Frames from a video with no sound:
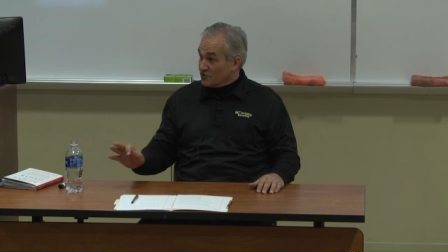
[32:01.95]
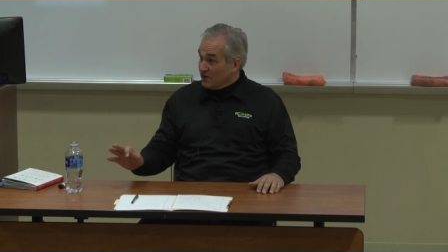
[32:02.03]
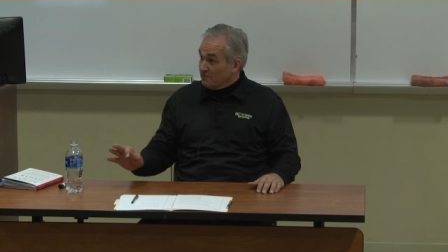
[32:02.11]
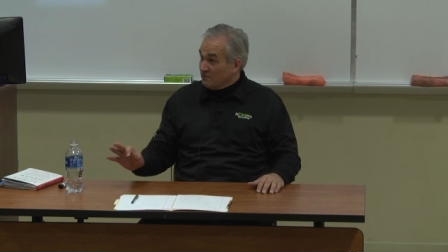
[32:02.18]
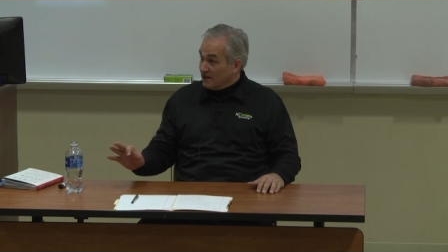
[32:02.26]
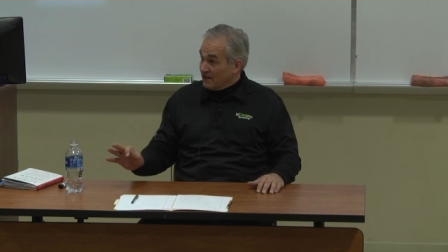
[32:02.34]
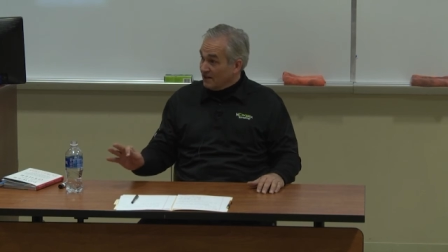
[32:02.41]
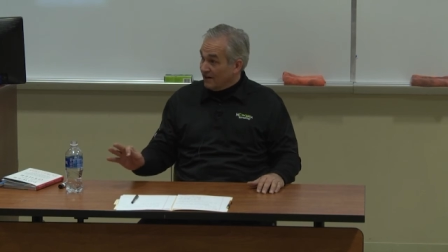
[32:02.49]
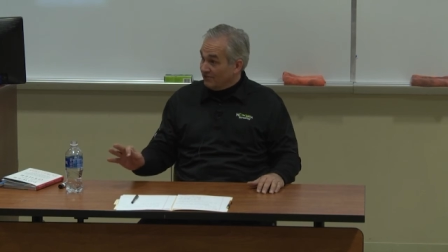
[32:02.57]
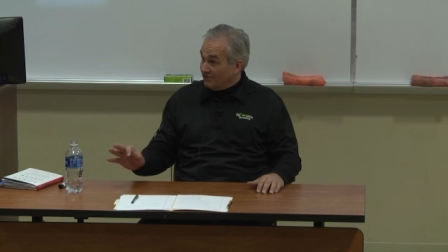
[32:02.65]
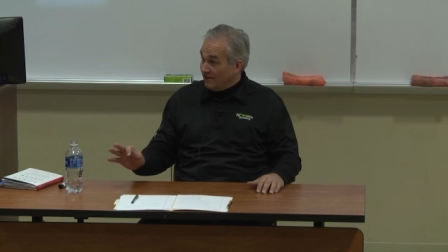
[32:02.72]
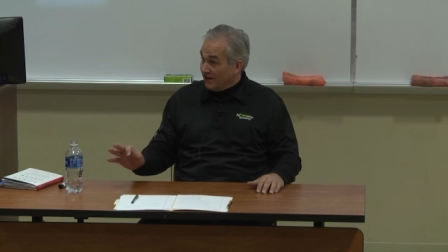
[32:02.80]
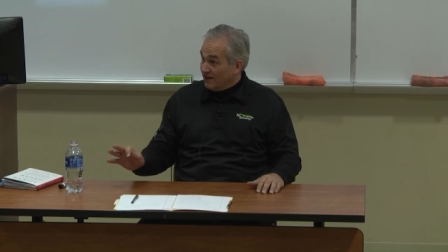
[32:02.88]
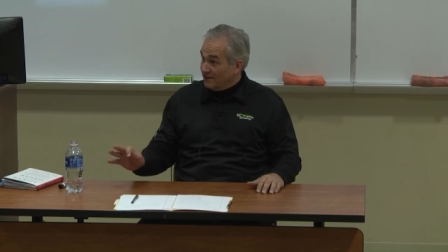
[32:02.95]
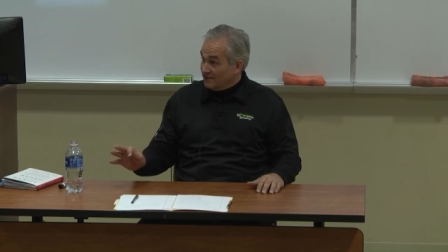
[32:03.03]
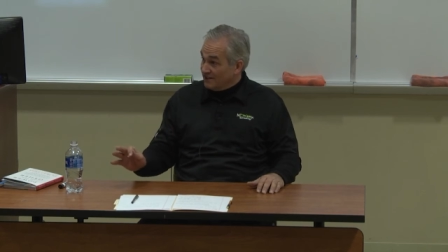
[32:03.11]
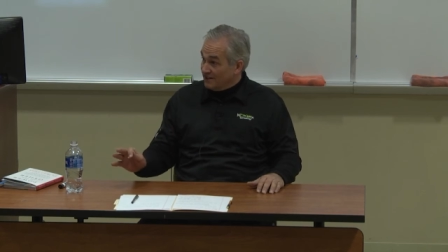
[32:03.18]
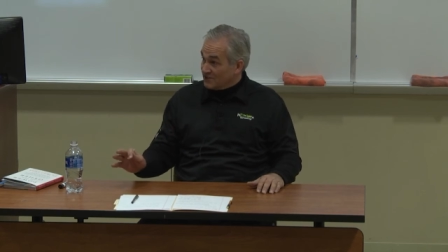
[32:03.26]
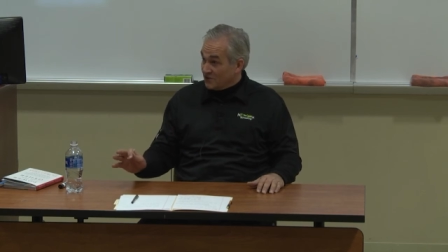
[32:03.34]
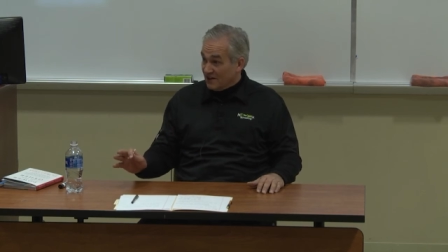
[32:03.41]
dream big enough, all right?
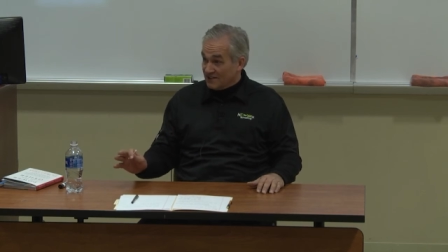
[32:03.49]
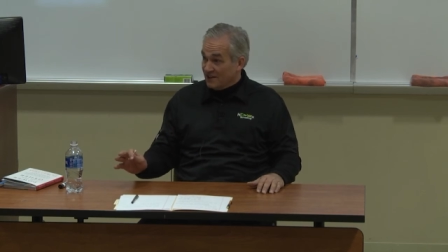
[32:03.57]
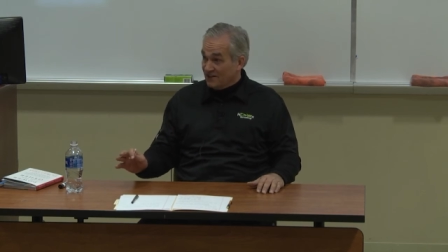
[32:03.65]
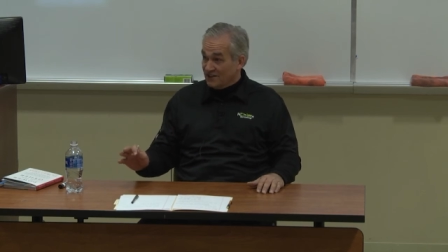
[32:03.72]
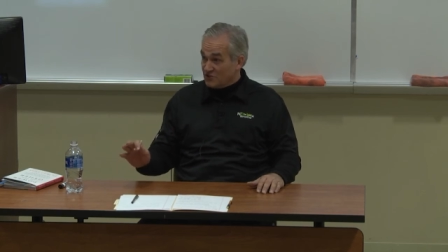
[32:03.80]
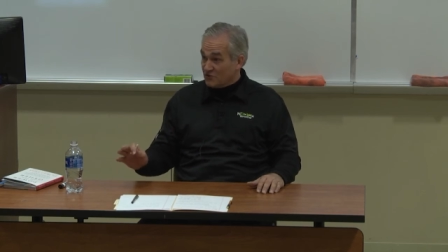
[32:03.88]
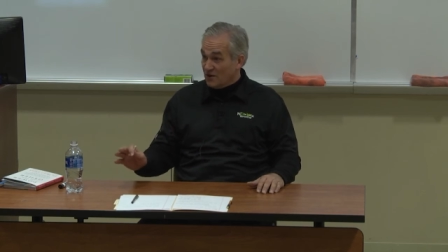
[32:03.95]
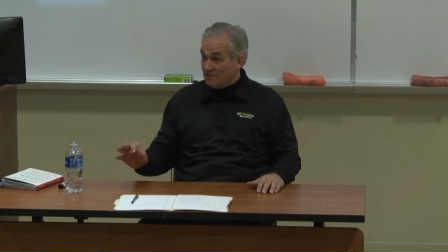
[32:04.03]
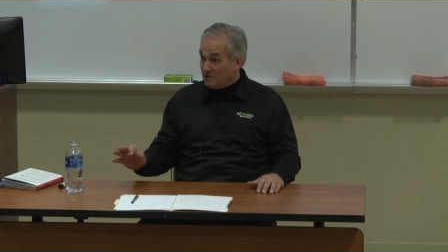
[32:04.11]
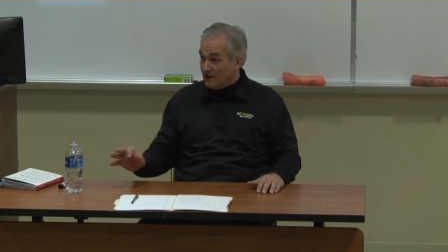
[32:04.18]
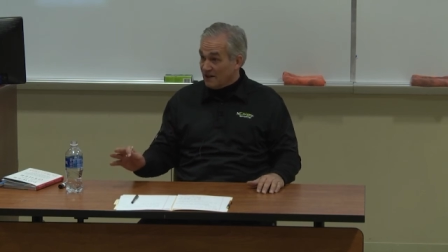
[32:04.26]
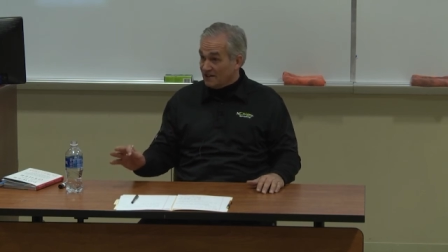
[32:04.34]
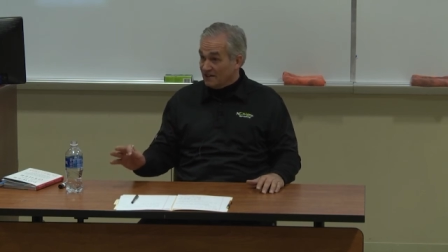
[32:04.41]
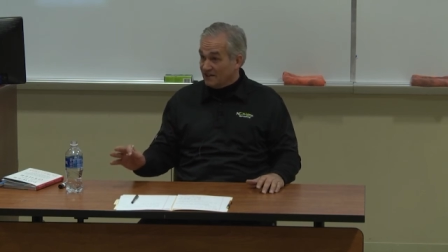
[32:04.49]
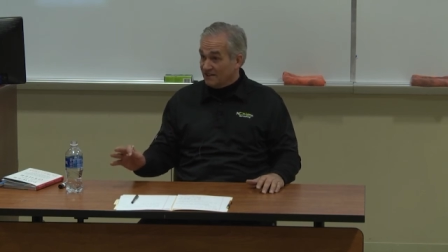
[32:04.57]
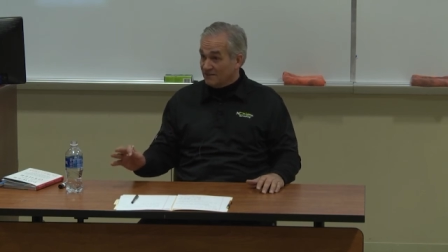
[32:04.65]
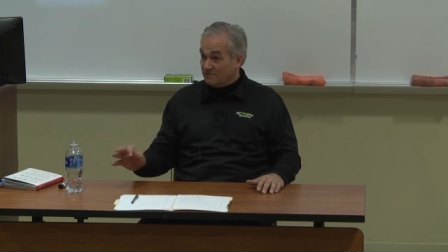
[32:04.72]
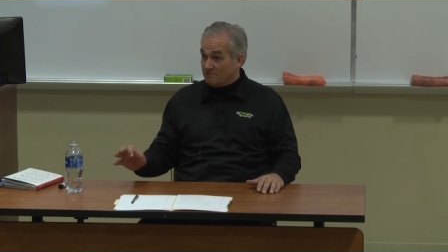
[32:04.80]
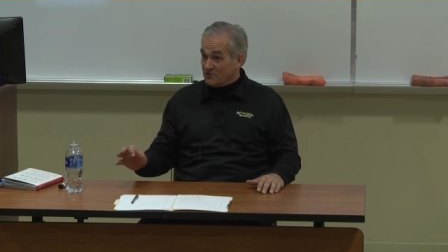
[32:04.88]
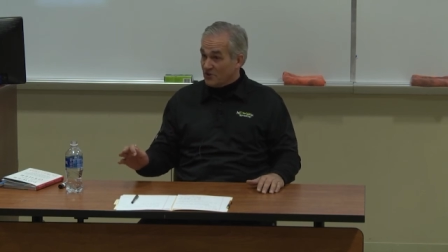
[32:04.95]
That's why I tell you, dream big.
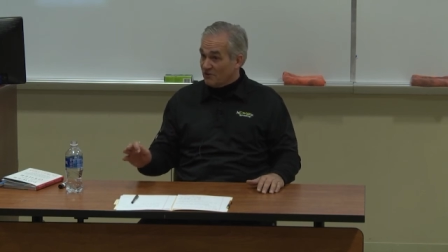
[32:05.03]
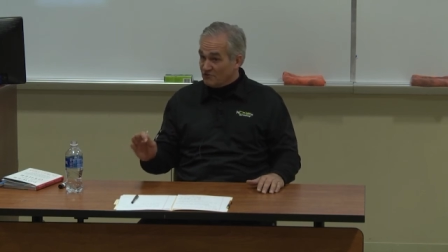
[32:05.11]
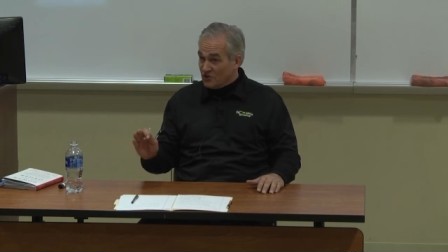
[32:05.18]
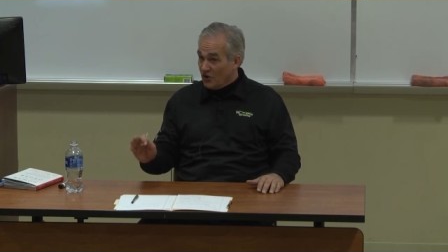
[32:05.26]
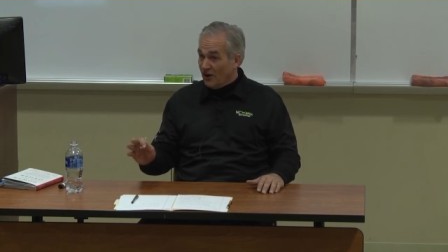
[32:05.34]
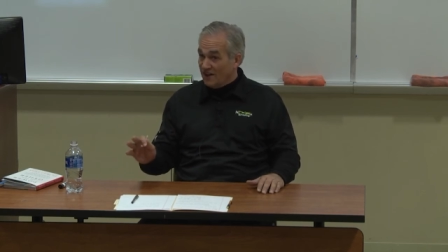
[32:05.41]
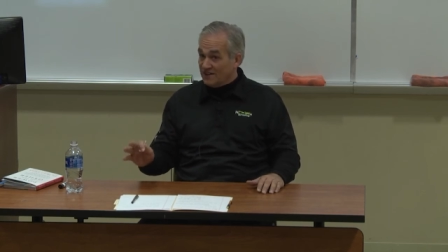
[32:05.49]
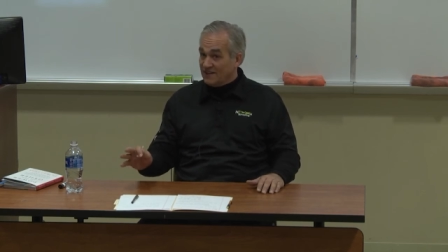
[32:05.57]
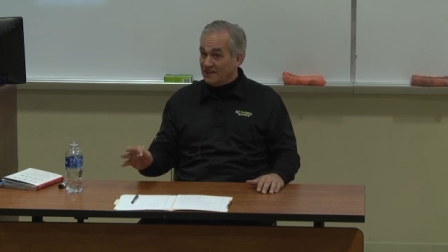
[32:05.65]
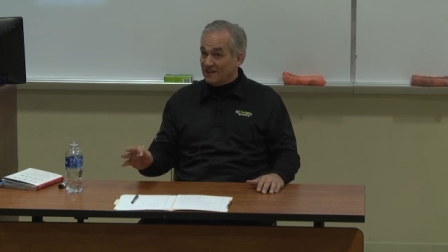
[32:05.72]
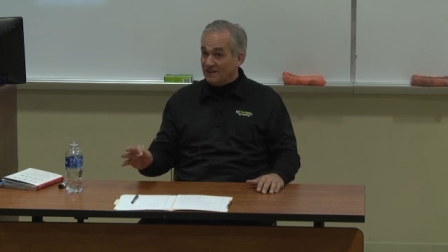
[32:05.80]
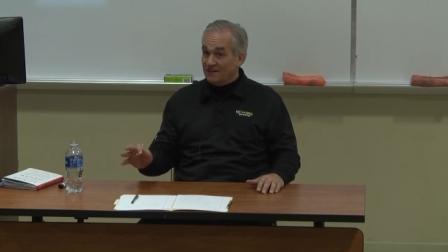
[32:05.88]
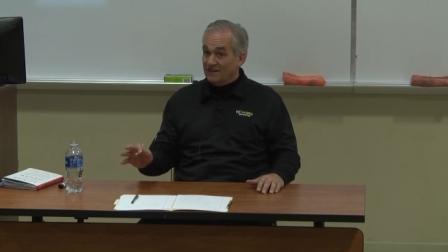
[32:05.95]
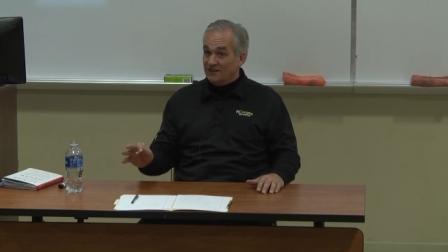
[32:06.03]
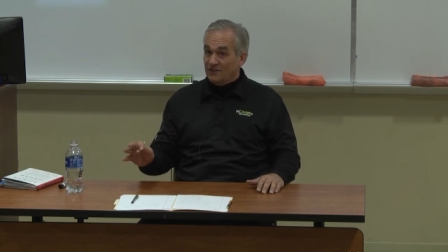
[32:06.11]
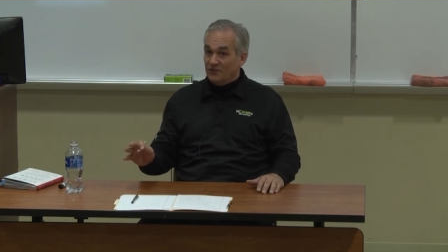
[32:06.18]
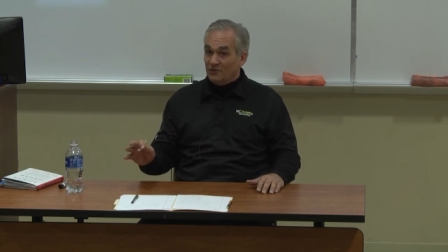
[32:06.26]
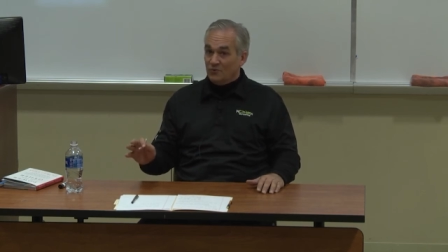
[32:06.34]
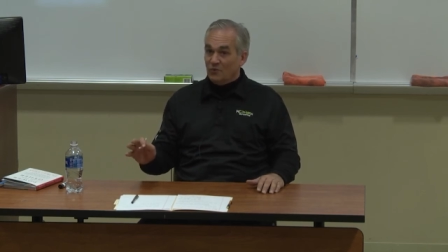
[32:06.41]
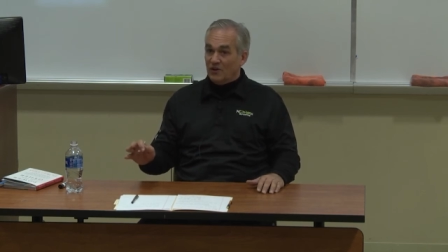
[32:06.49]
You have no idea
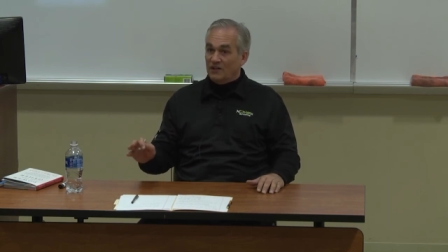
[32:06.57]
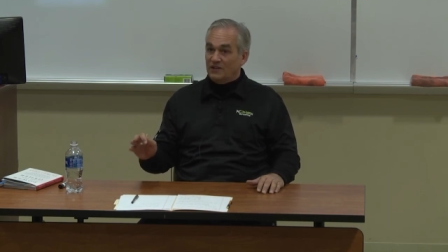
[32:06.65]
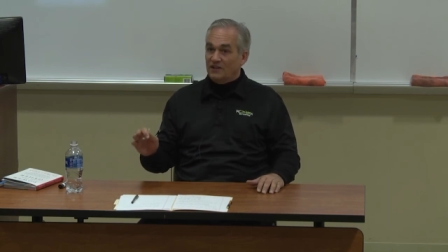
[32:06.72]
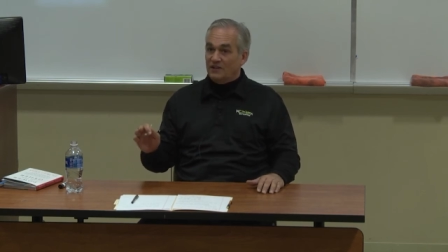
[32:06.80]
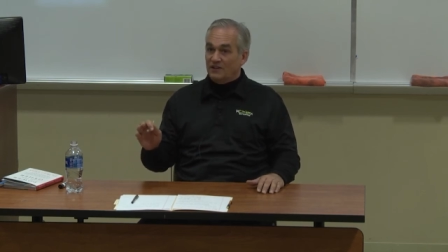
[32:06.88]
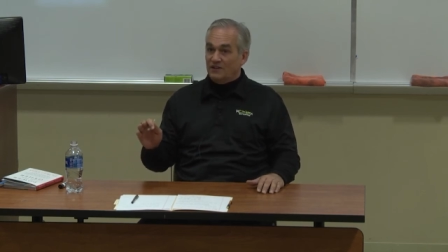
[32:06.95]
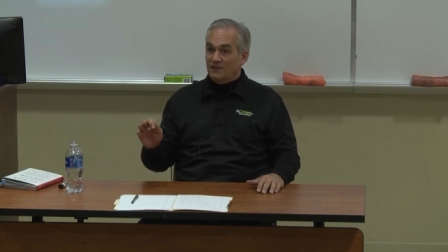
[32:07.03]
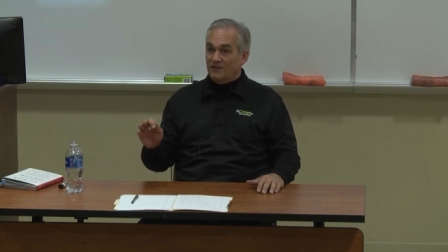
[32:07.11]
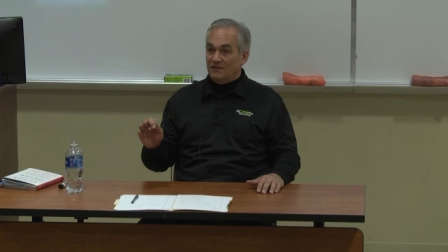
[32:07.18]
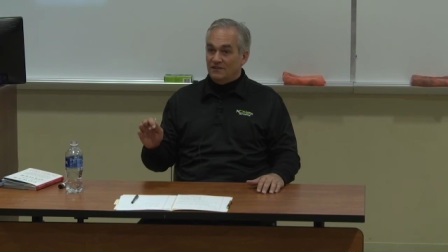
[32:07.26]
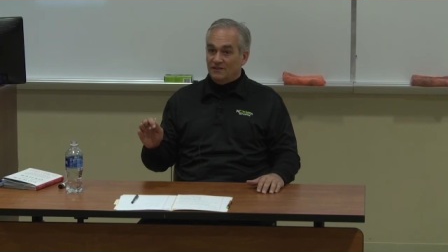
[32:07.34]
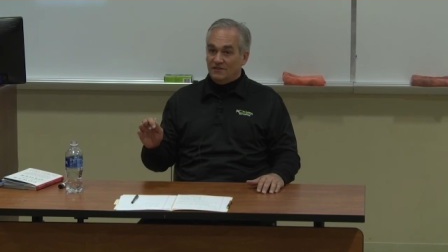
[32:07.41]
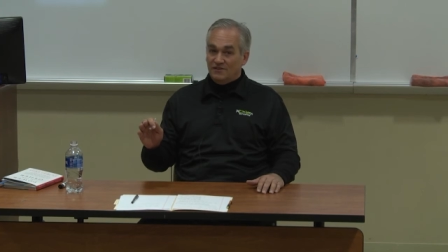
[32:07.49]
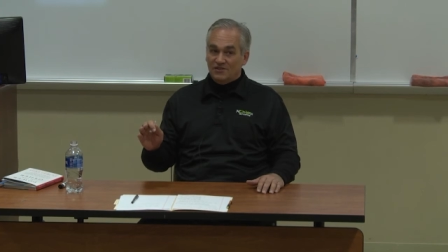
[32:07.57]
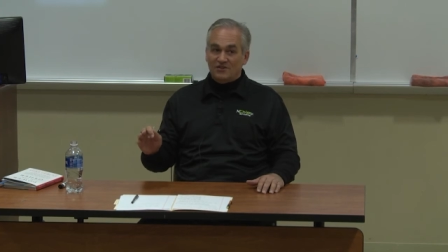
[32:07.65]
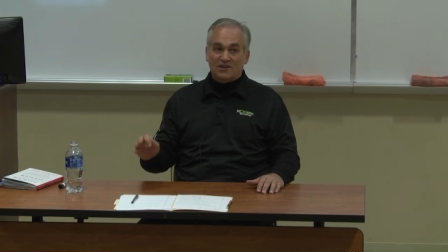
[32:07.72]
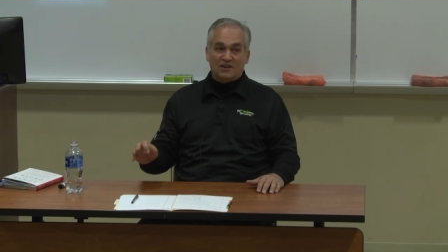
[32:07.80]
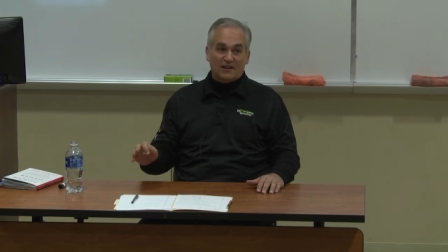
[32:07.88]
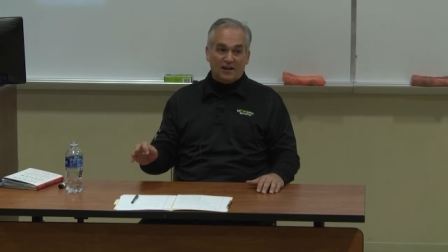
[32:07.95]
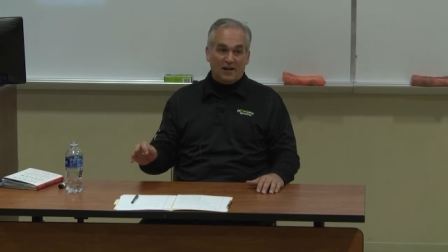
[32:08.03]
what you
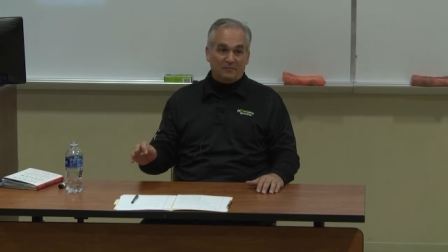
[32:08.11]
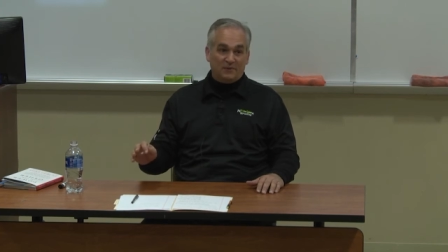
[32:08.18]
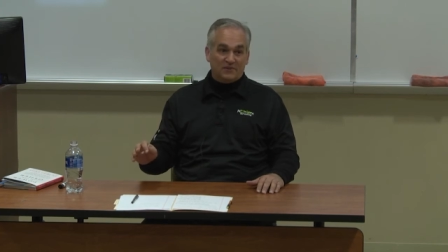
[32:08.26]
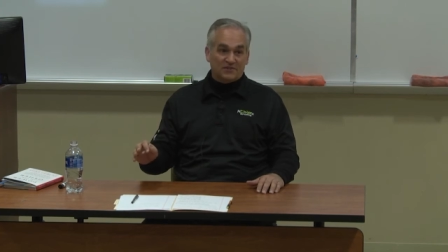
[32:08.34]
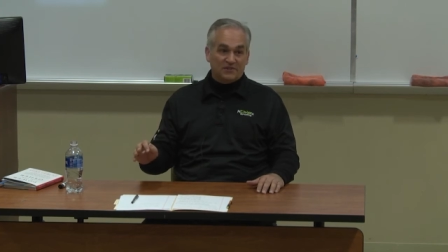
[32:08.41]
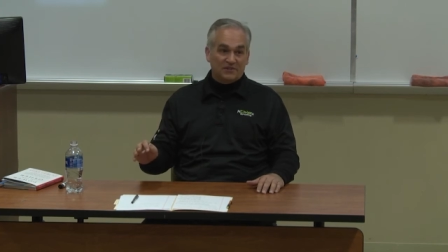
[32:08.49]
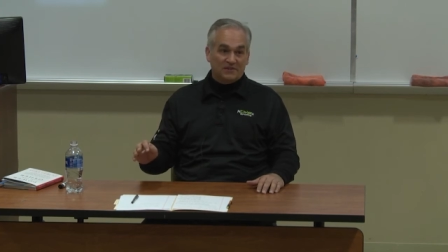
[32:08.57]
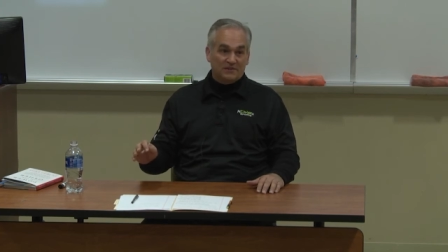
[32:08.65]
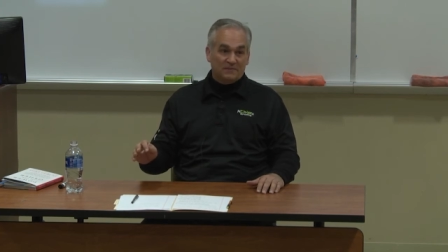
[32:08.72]
can accomplish.